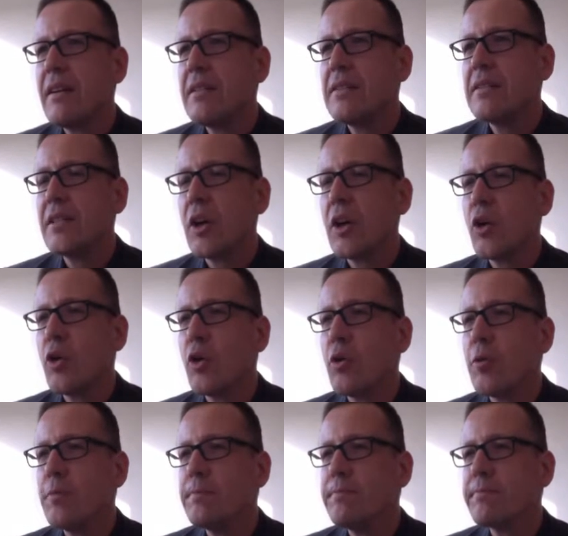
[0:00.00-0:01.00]

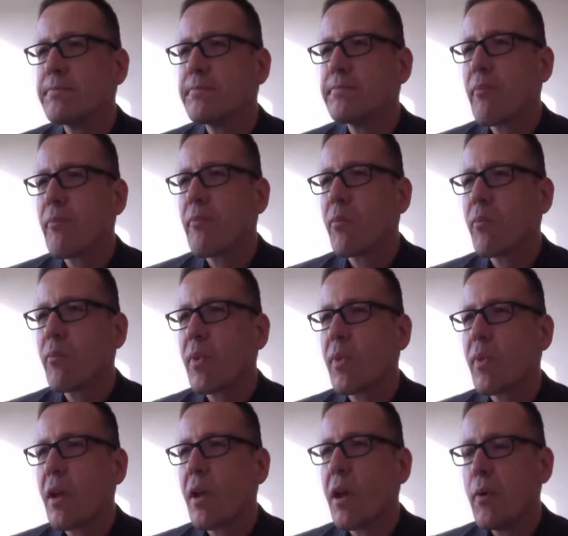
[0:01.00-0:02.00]
So
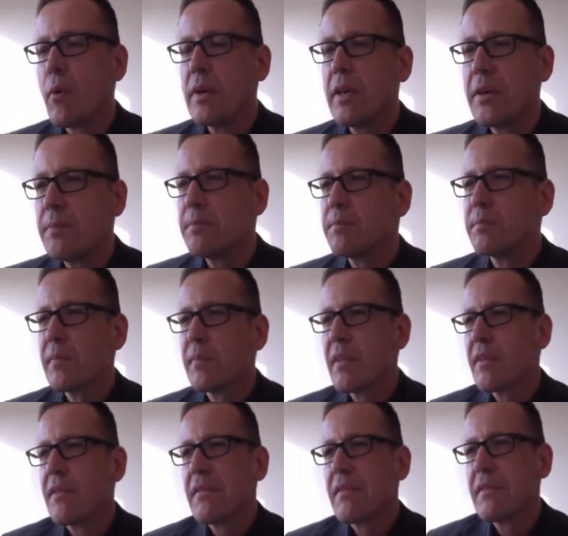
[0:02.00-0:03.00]
before we
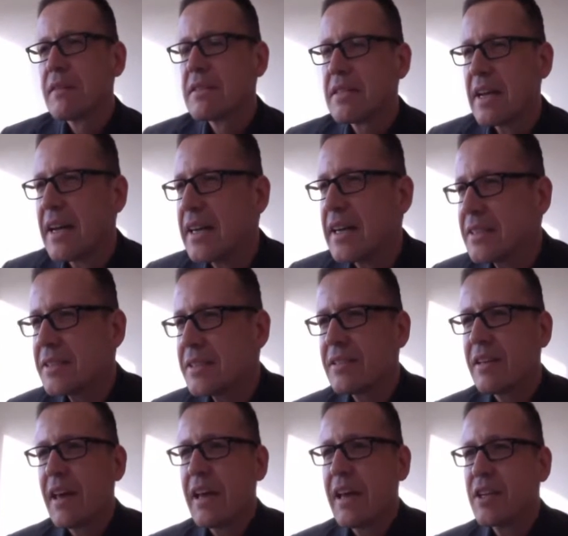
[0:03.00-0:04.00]
start
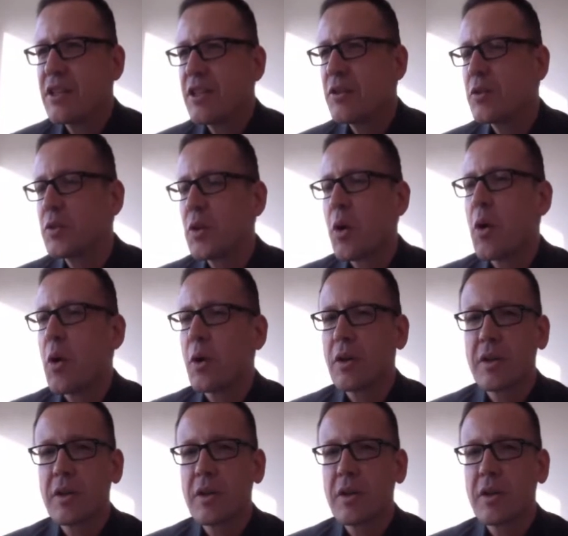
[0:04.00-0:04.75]
actually to talk